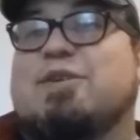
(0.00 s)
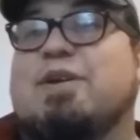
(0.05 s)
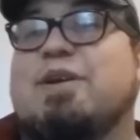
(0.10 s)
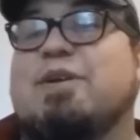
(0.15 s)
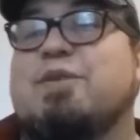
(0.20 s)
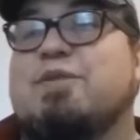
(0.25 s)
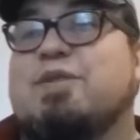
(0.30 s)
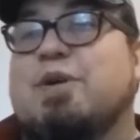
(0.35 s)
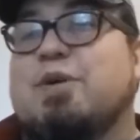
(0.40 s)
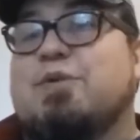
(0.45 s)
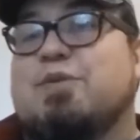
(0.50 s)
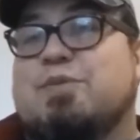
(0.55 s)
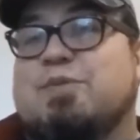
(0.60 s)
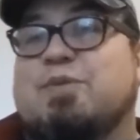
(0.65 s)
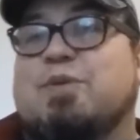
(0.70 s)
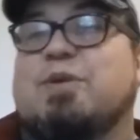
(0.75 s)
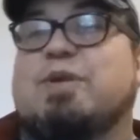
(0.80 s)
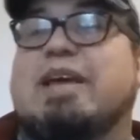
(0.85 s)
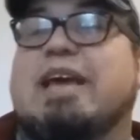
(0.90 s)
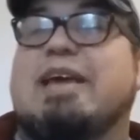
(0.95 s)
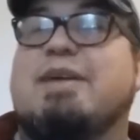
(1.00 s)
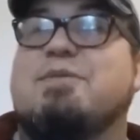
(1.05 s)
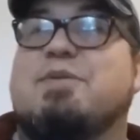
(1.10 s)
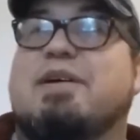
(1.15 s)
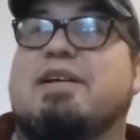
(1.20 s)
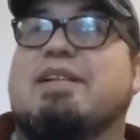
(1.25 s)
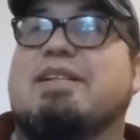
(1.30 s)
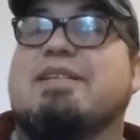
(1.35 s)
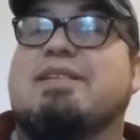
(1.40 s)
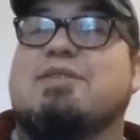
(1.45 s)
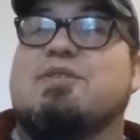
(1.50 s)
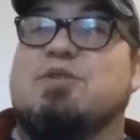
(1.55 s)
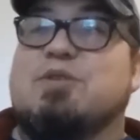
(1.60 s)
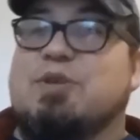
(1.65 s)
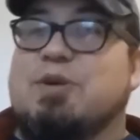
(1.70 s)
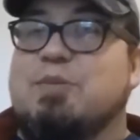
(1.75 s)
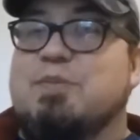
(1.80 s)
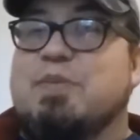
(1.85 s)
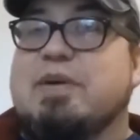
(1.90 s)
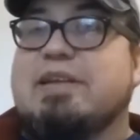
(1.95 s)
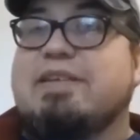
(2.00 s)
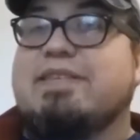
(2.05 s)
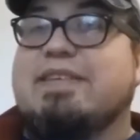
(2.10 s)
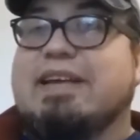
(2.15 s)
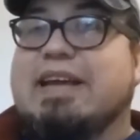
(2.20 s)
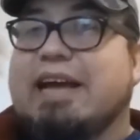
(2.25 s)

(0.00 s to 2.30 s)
story host goes, okay, well, you convince the